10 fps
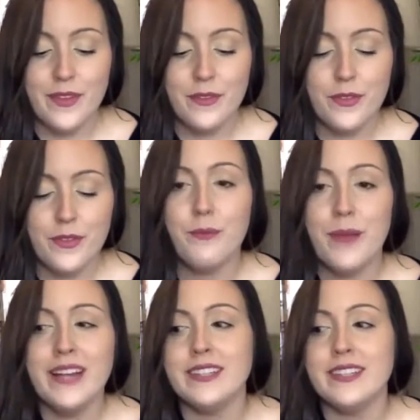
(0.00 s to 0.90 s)
The
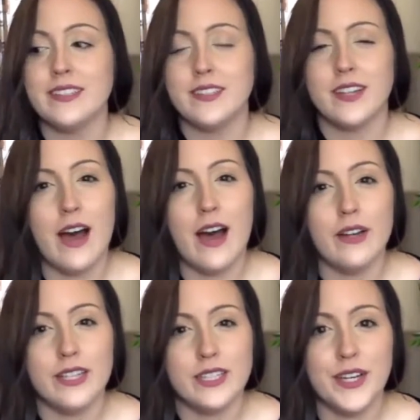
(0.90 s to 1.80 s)
main thing that stuck out in
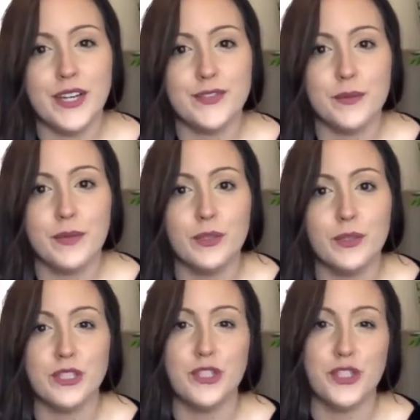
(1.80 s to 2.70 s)
this phase for me was
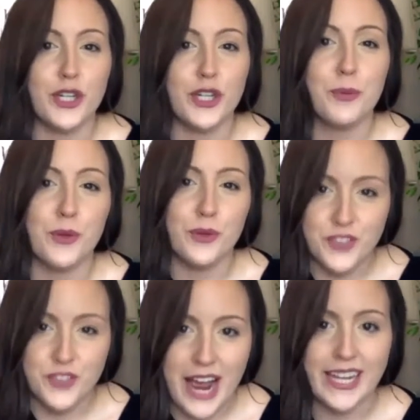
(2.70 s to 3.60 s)
the jerk-proof
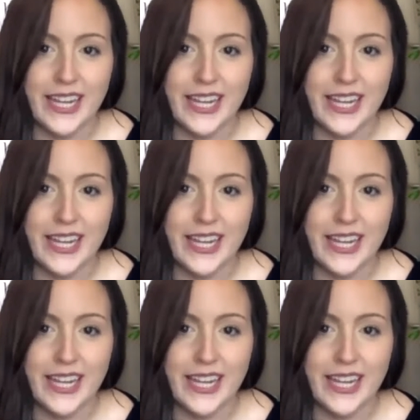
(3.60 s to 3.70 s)
jacket.